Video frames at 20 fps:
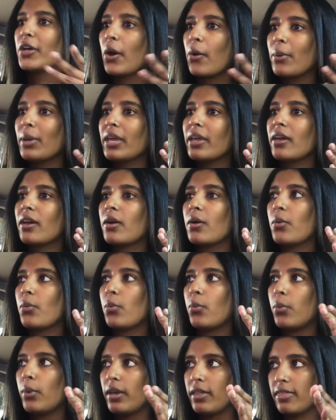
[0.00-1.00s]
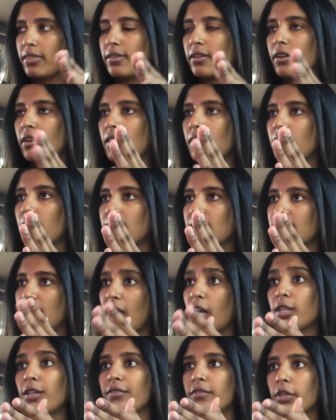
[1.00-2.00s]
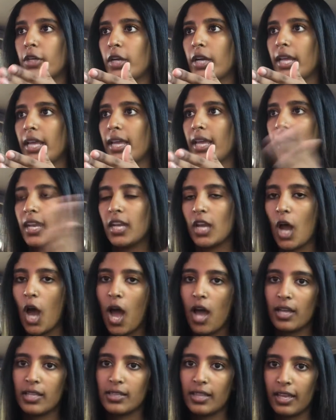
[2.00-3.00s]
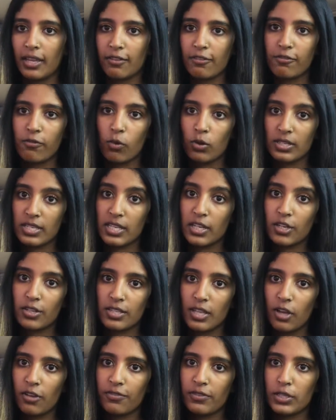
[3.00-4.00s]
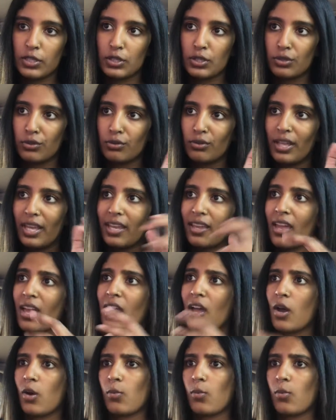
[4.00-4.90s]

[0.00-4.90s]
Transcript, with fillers: Going with your style of learning and not like forcing yourself into like